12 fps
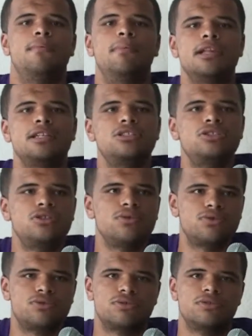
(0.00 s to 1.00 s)
but it's
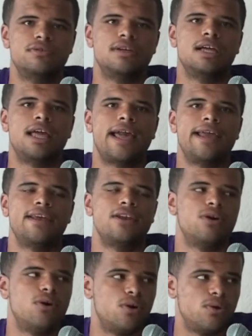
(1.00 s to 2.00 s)
so true, and
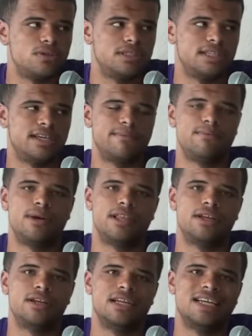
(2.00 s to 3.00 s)
it holds up
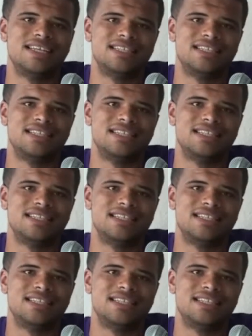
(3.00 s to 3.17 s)
whether